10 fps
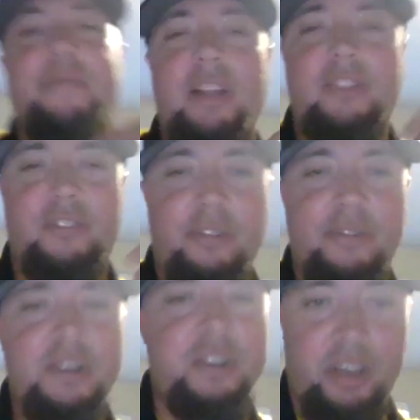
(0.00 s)
the fence are
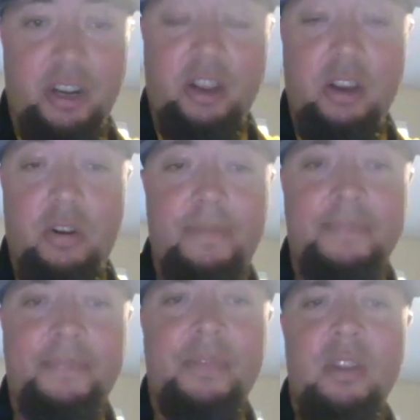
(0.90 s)
eventually going to
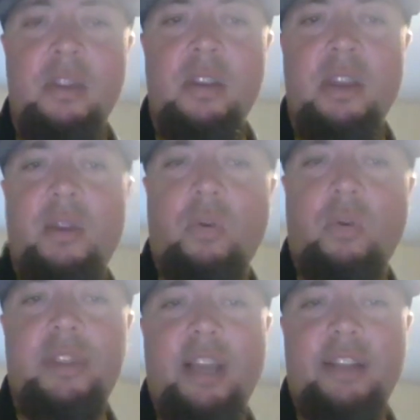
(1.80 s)
go. And
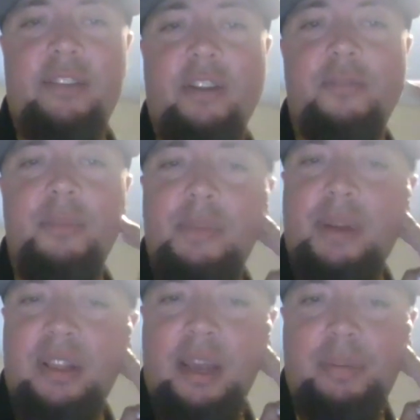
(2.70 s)
what that tells me
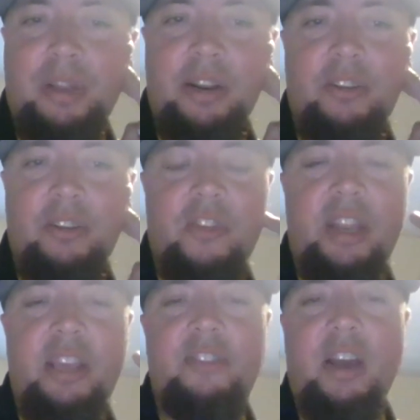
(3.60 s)
about that player is
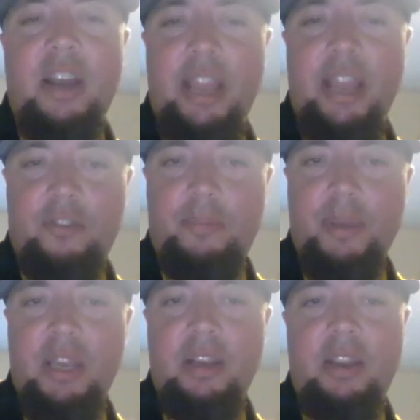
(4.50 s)
that he's got hand
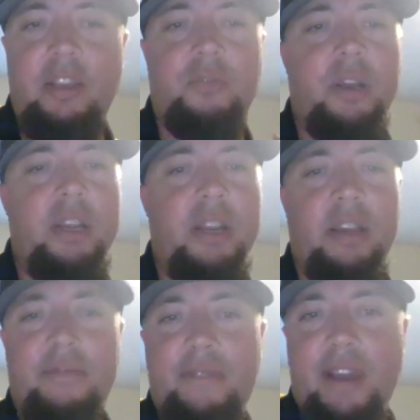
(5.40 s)
speed, he's ready to
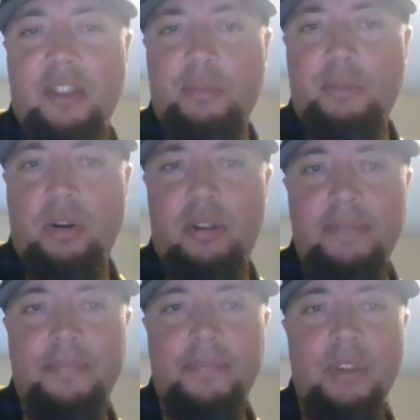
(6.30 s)
hit
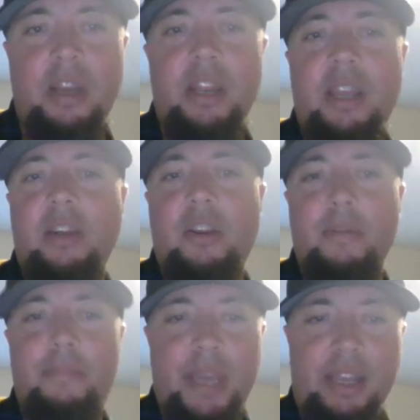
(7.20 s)
fastball, and he can
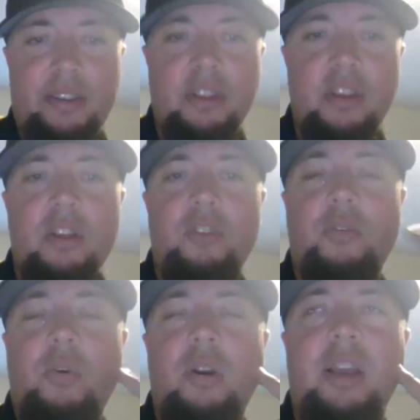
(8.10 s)
compete.
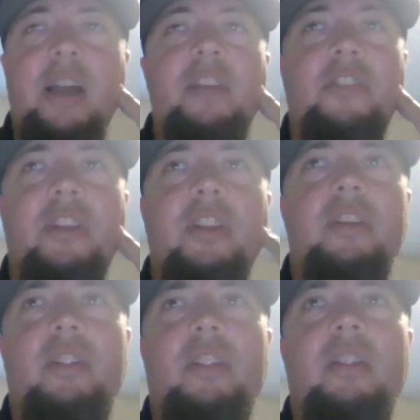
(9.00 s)
So I want guys that